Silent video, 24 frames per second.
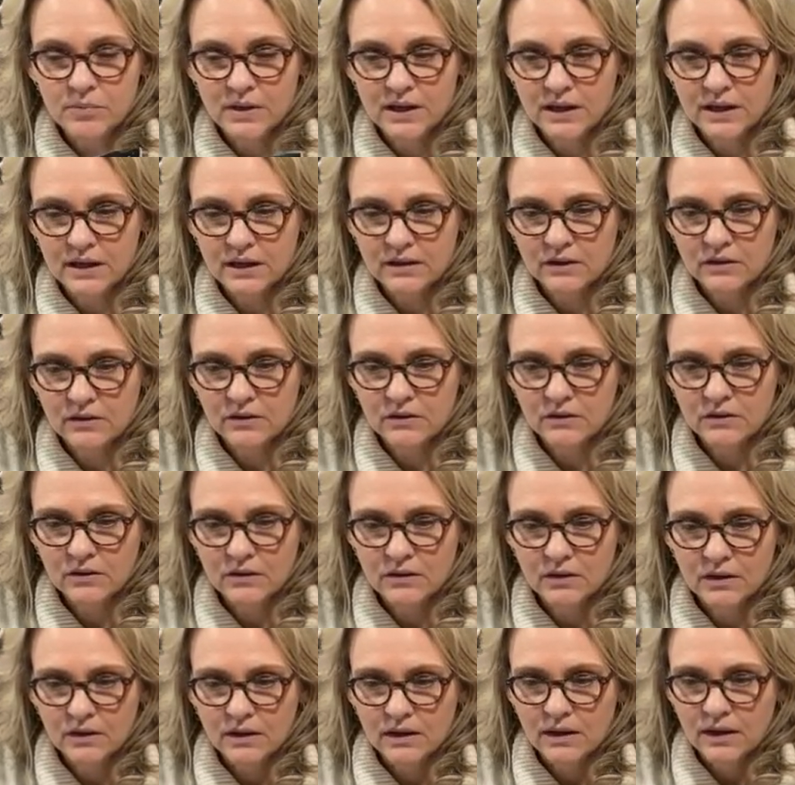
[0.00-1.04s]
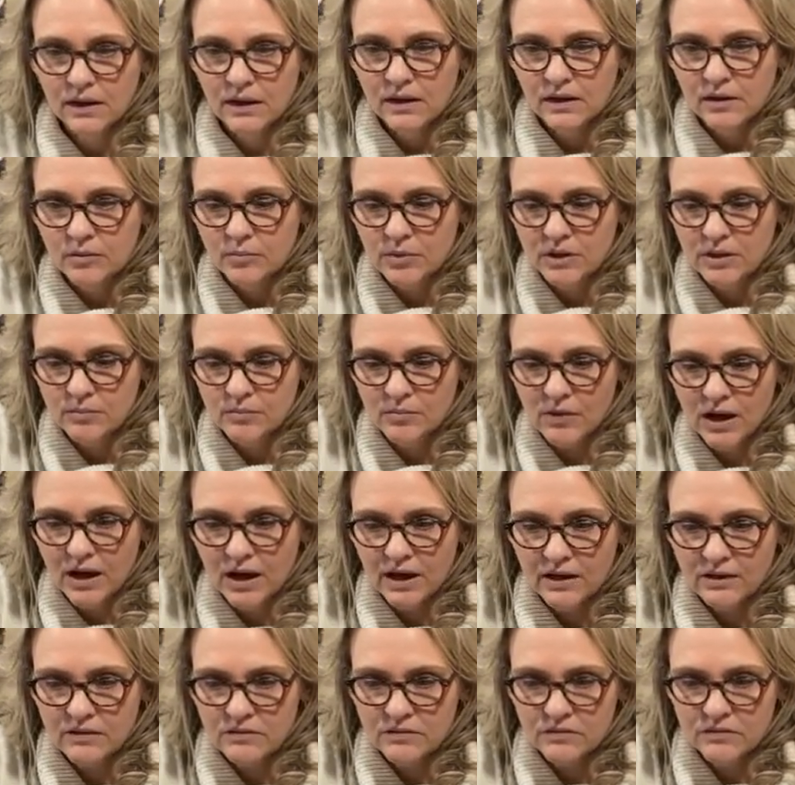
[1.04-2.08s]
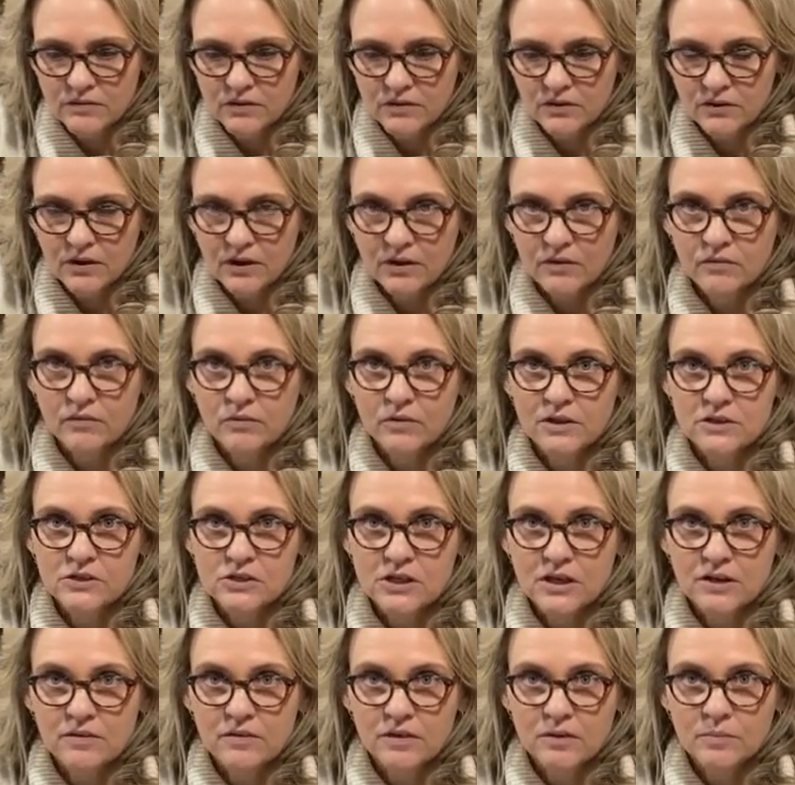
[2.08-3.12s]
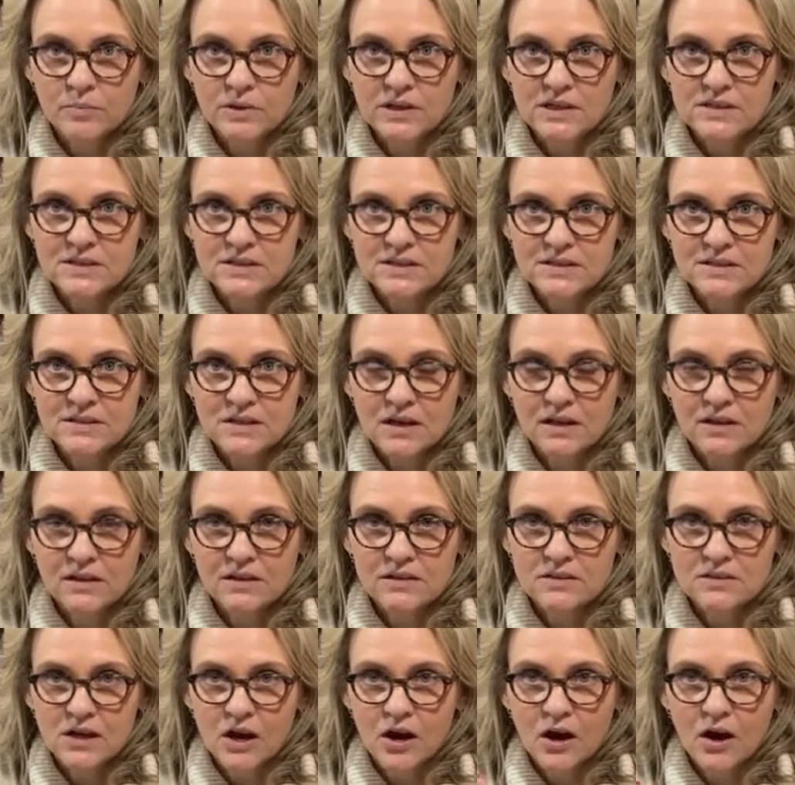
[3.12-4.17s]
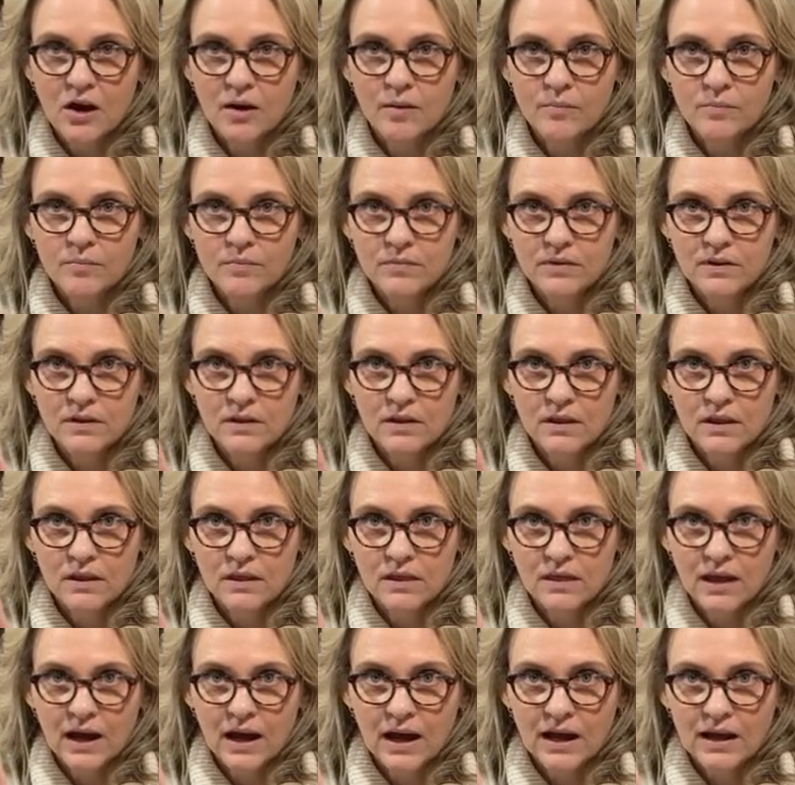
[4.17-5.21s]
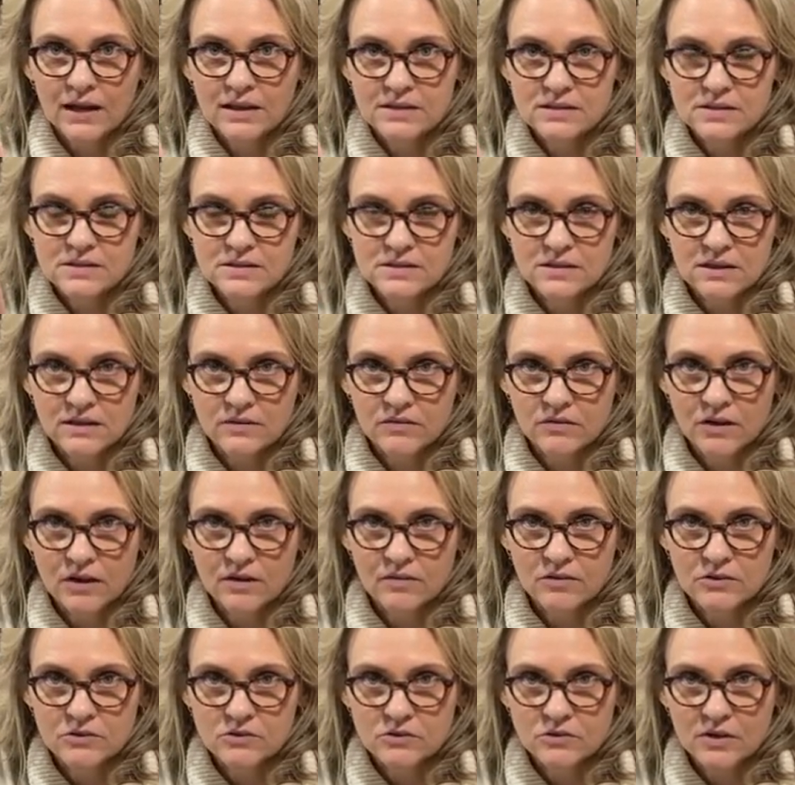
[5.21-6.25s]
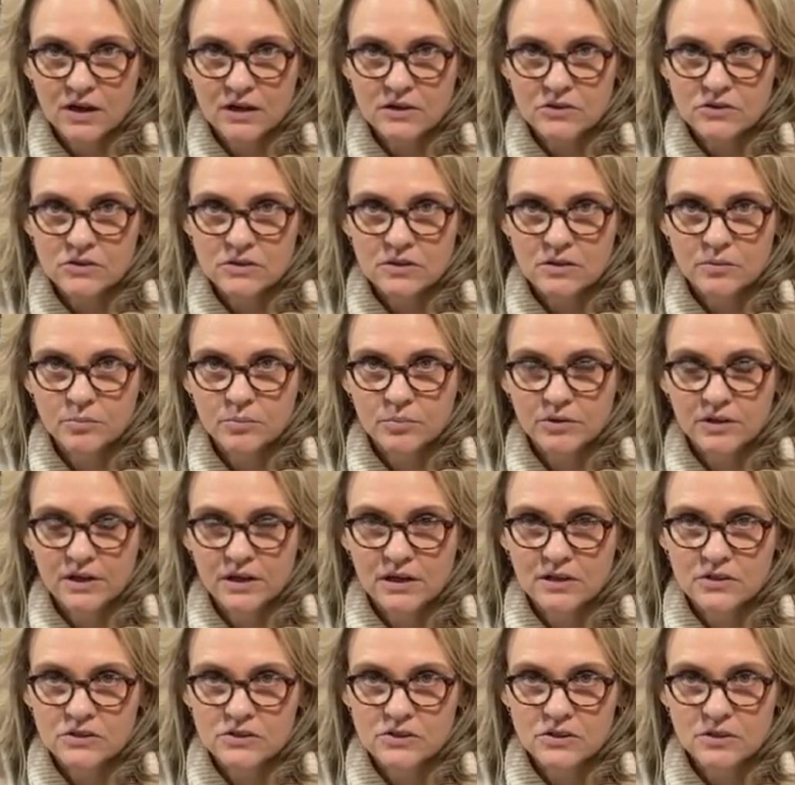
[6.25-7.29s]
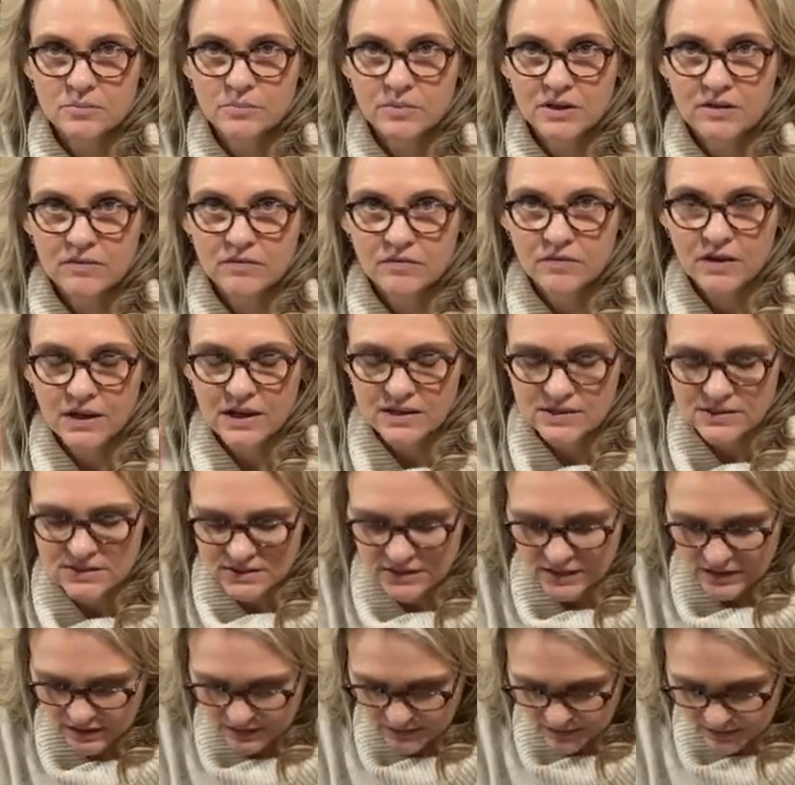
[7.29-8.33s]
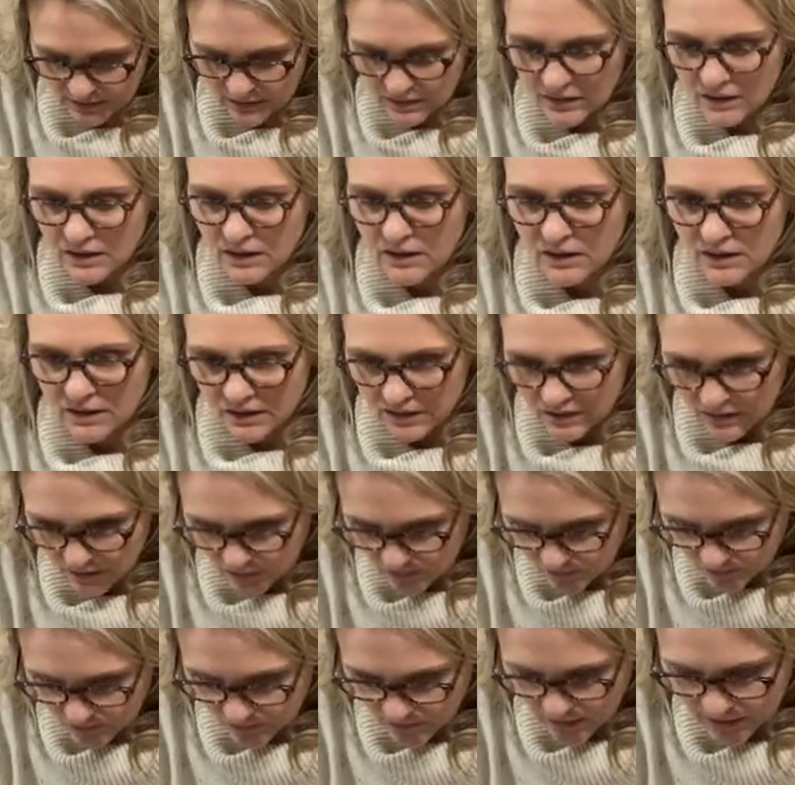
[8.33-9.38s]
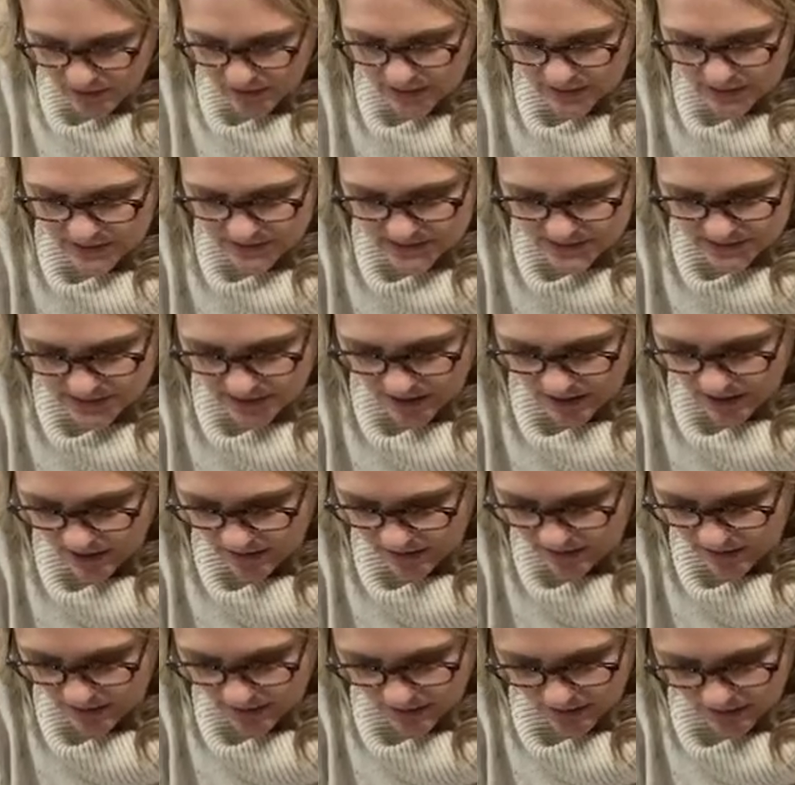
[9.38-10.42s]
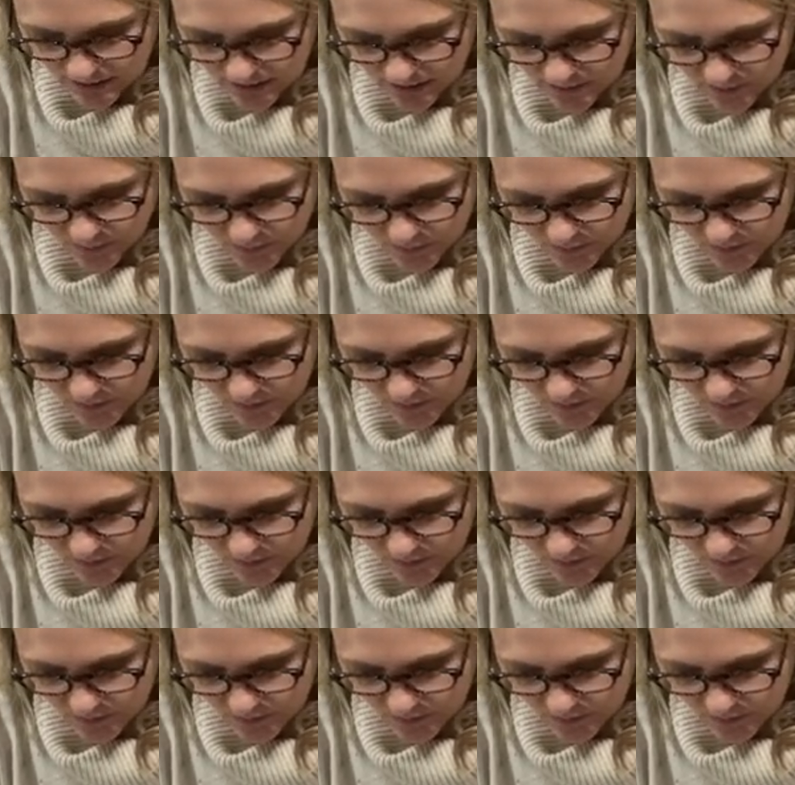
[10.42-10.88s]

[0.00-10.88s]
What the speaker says: panel. Be mindful of whichever piece is on the top. That's, if you have a directional print, should be facing the right side up